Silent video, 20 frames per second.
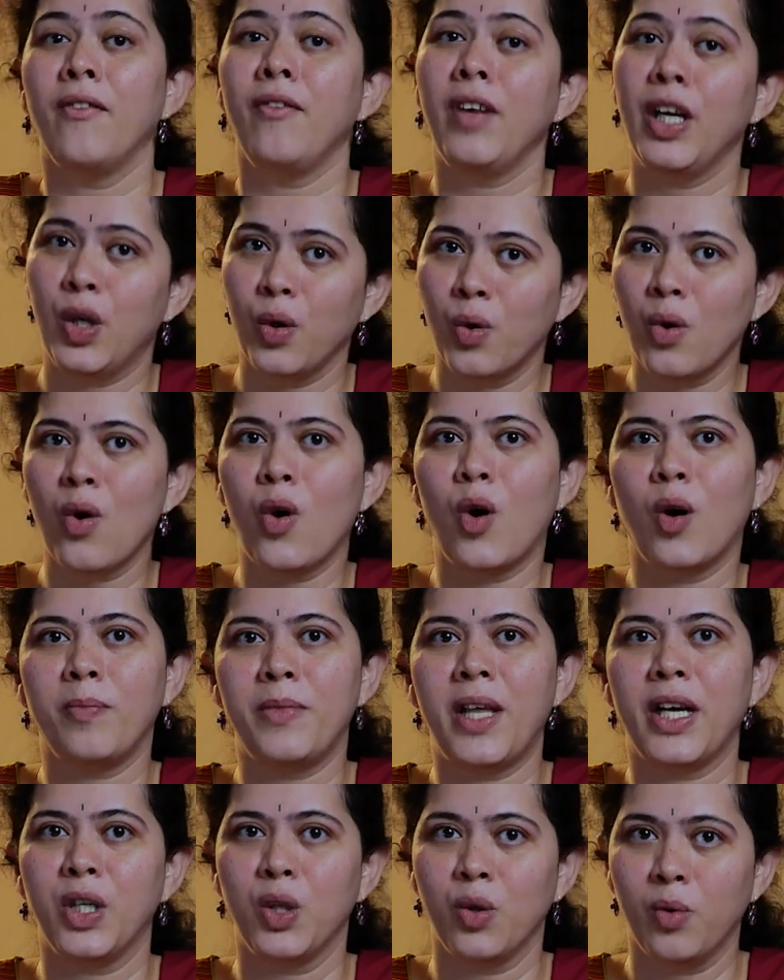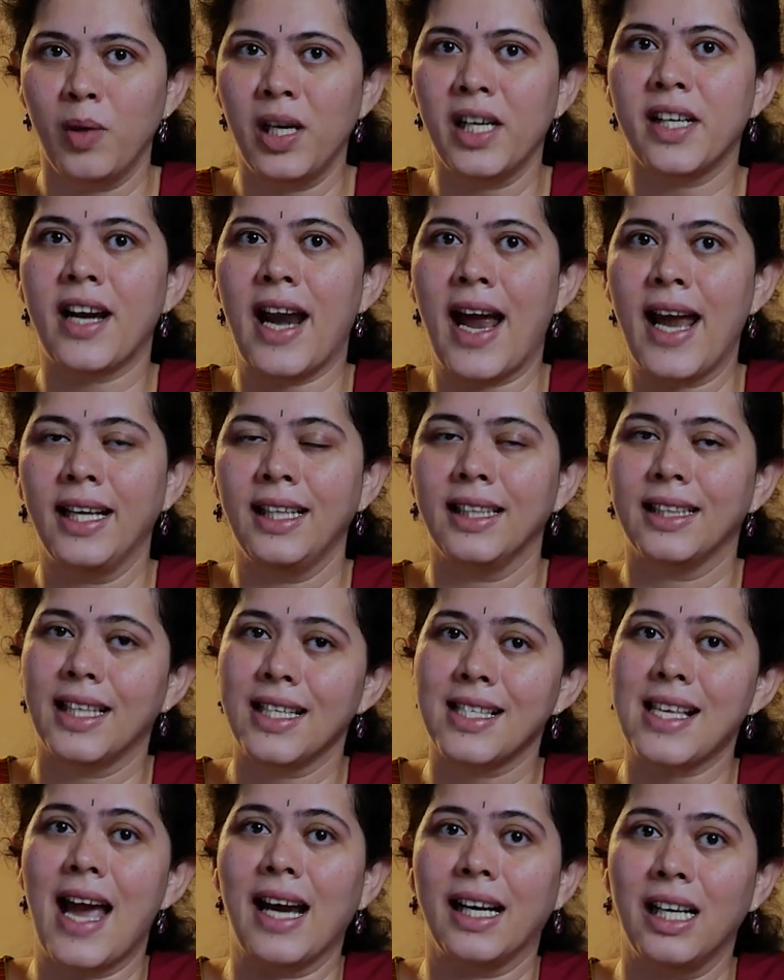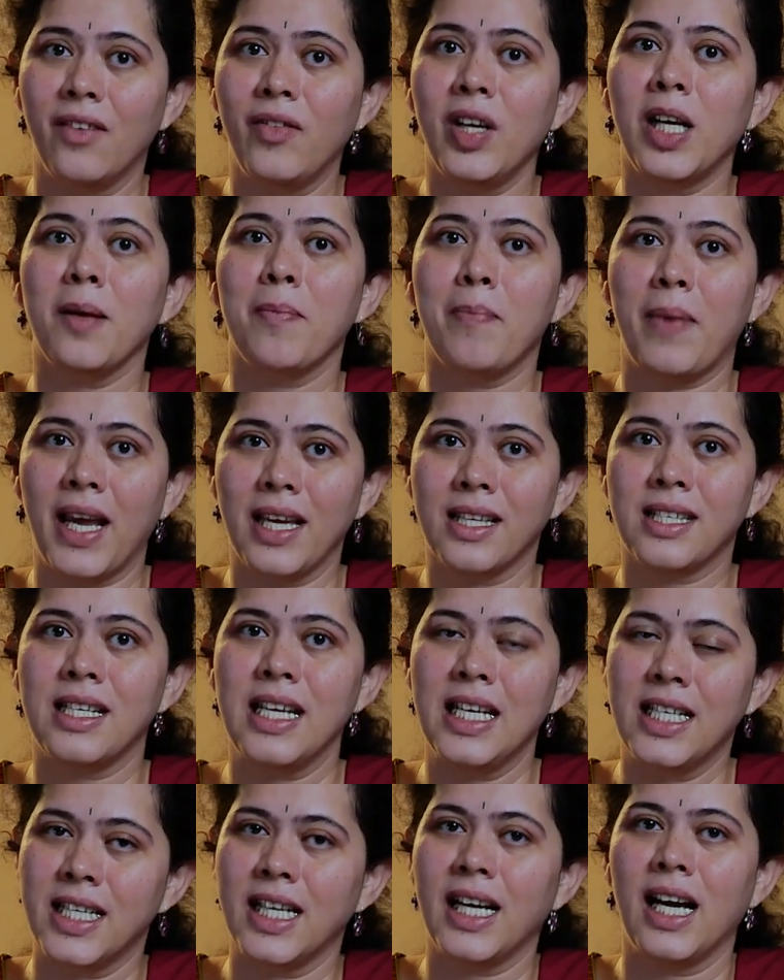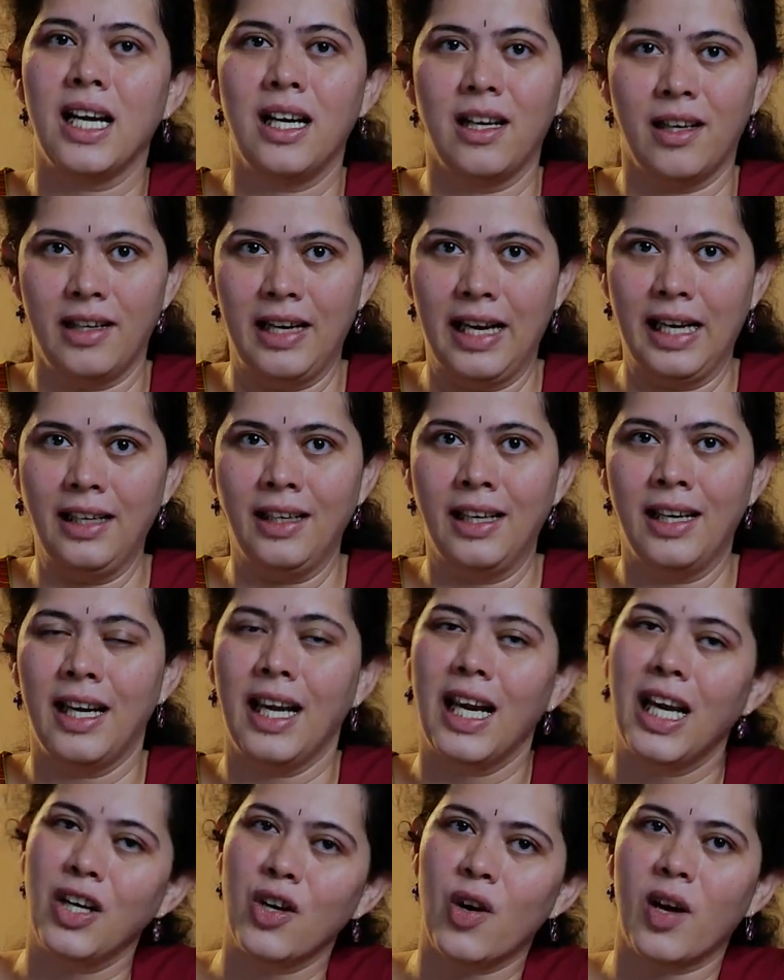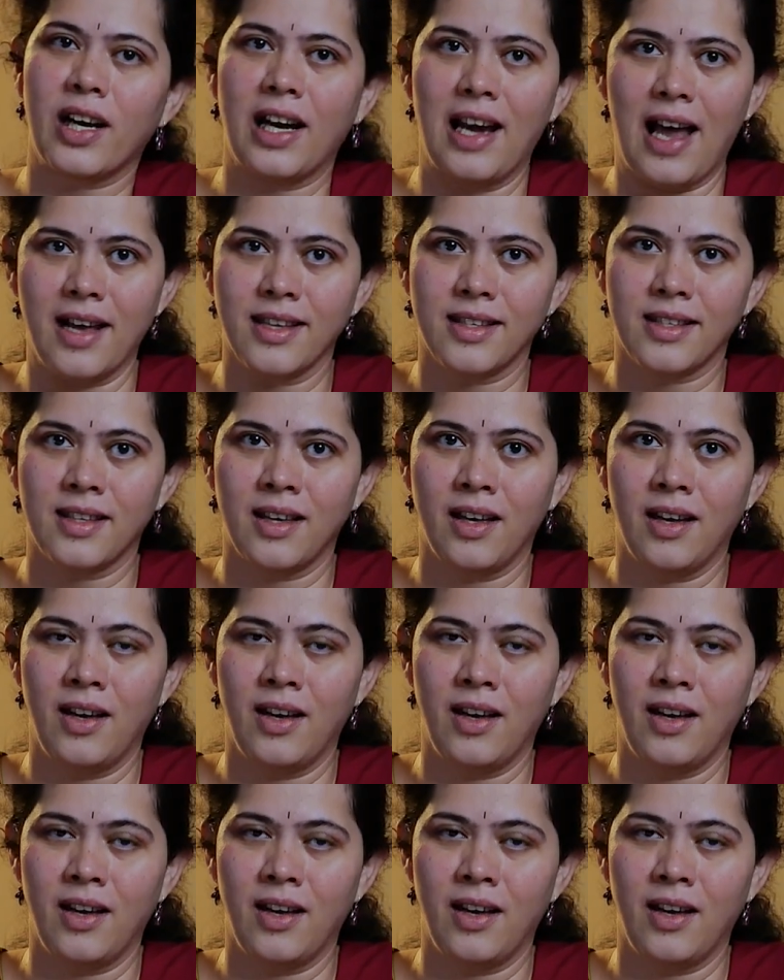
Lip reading: We do hope that you will try this activity-based teaching and learning in your class.